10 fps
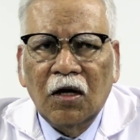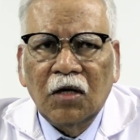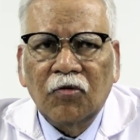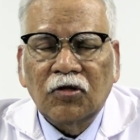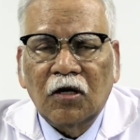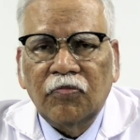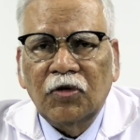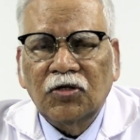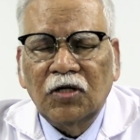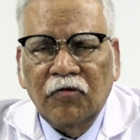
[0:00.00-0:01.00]

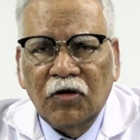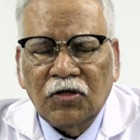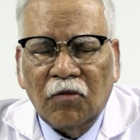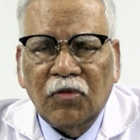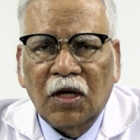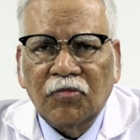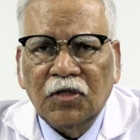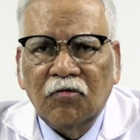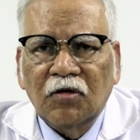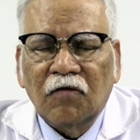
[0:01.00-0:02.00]
Chemotherapy is given sometimes
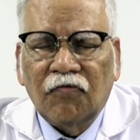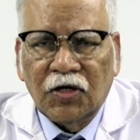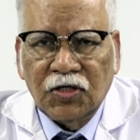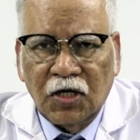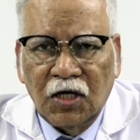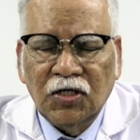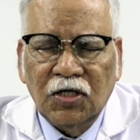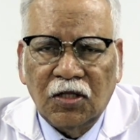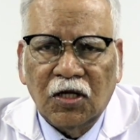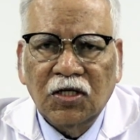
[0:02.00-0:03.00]
even in the first stage,
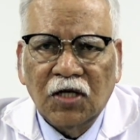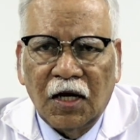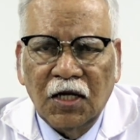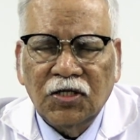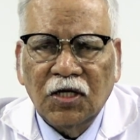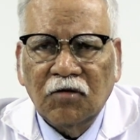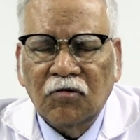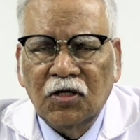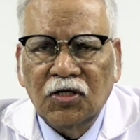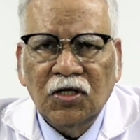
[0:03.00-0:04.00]
that is early stage of
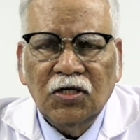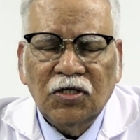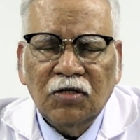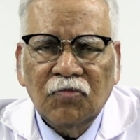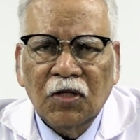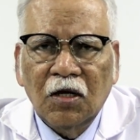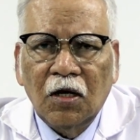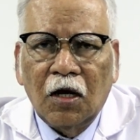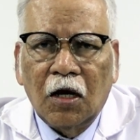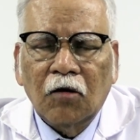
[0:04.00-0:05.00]
the disease,
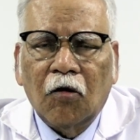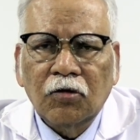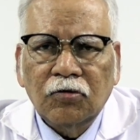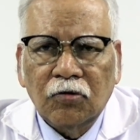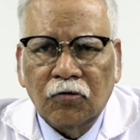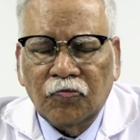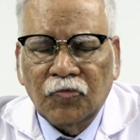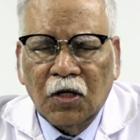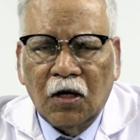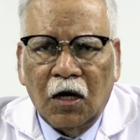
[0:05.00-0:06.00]
and also
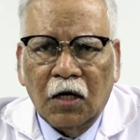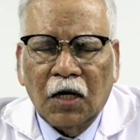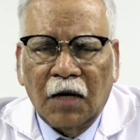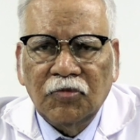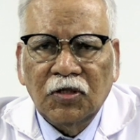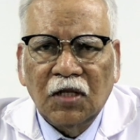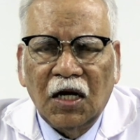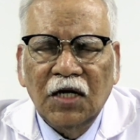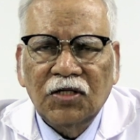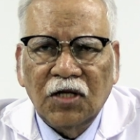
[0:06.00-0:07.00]
at times in the
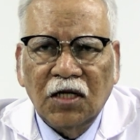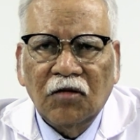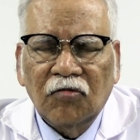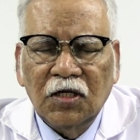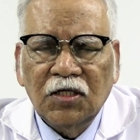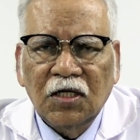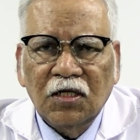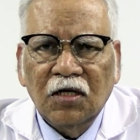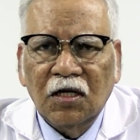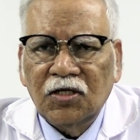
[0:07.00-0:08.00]
late stage of the
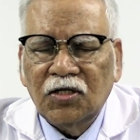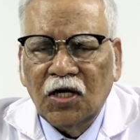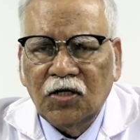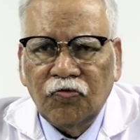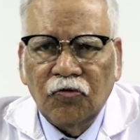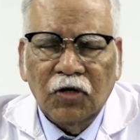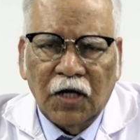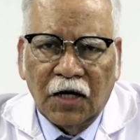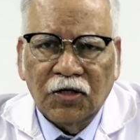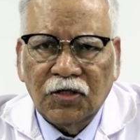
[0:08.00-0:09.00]
disease, that is stage 4
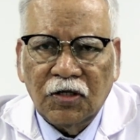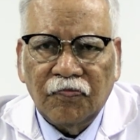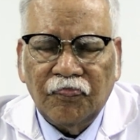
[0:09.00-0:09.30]
cancer.